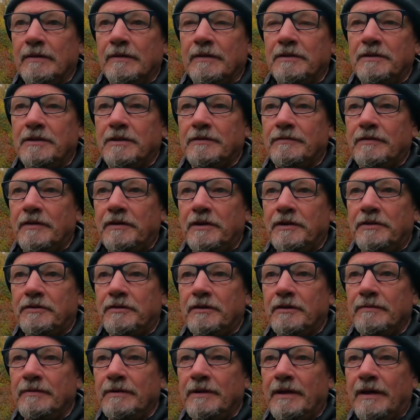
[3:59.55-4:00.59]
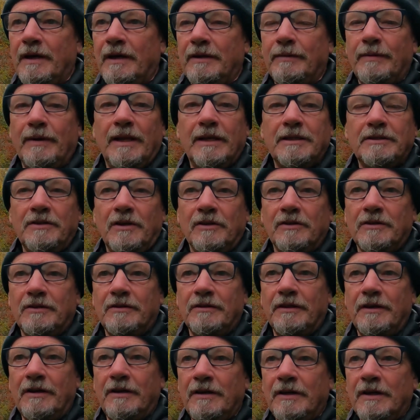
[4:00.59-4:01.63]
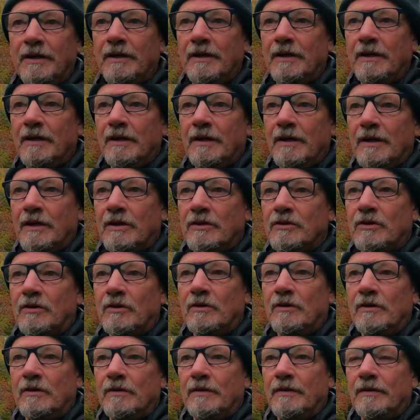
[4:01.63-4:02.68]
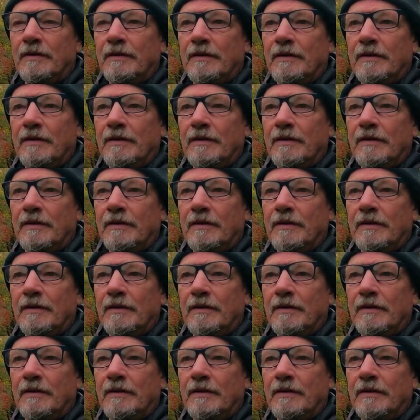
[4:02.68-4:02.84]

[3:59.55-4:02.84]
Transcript: which is very true, isn't it? Anyway, let's not go there. So